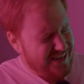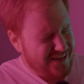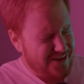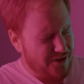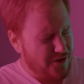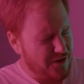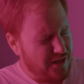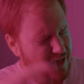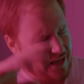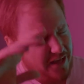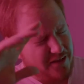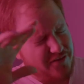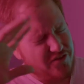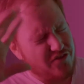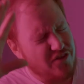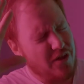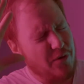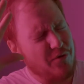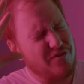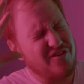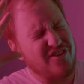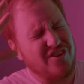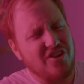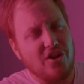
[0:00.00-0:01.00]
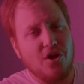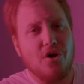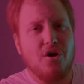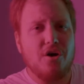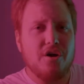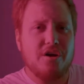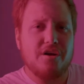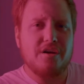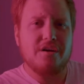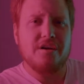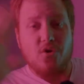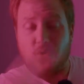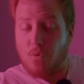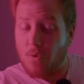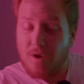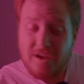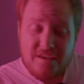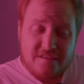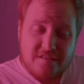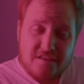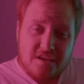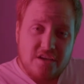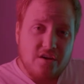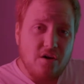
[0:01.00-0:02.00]
Okay, so that was a long,
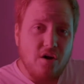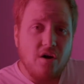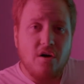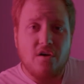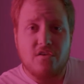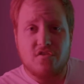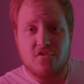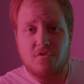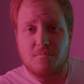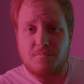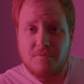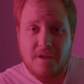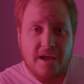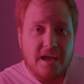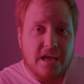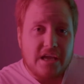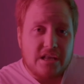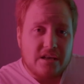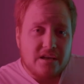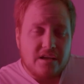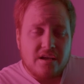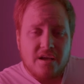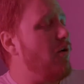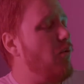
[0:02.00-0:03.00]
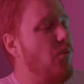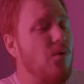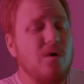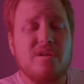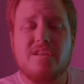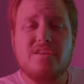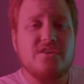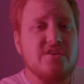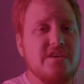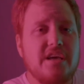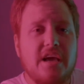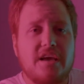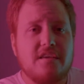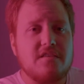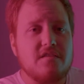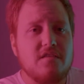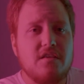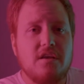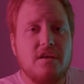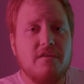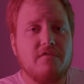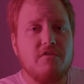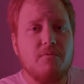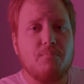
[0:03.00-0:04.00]
crazy, awesome night. What do you guys
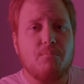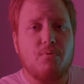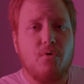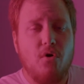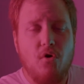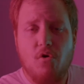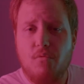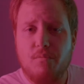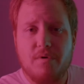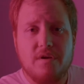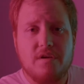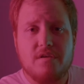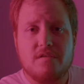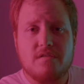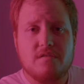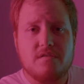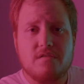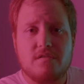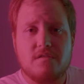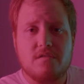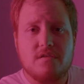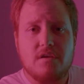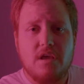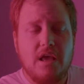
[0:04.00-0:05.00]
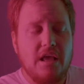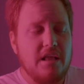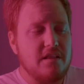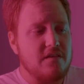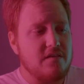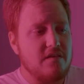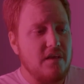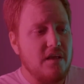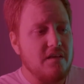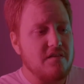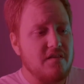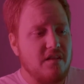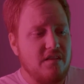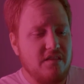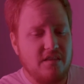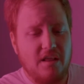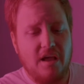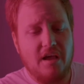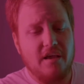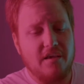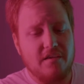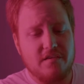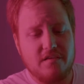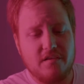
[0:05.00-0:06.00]
think of the promist? It's a
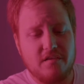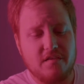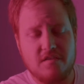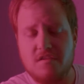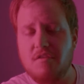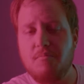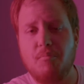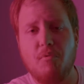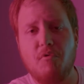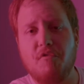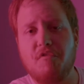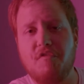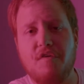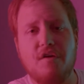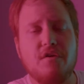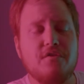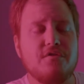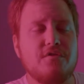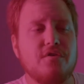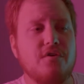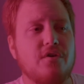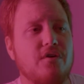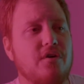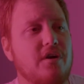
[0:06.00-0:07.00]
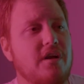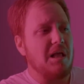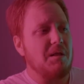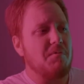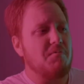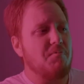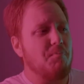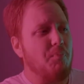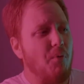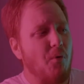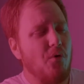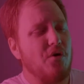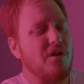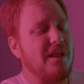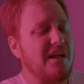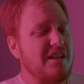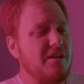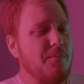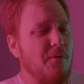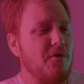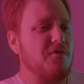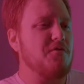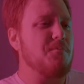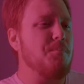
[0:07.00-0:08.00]
nice, simple filter. It's borderline
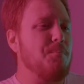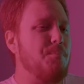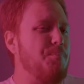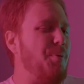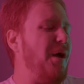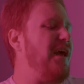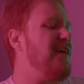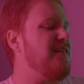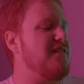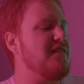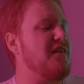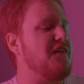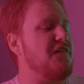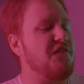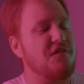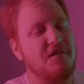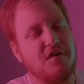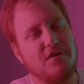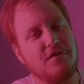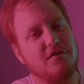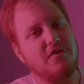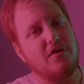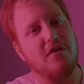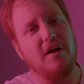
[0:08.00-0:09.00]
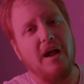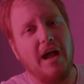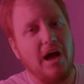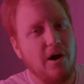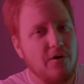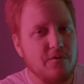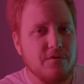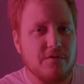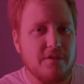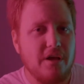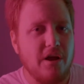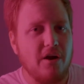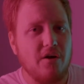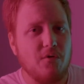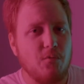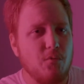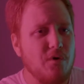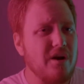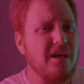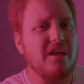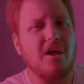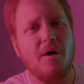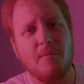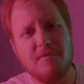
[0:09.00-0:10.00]
the most basic filter out there
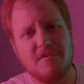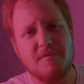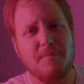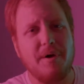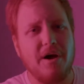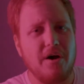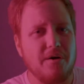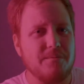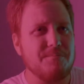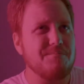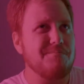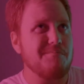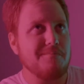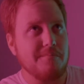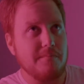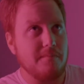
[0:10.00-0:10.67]
when it comes about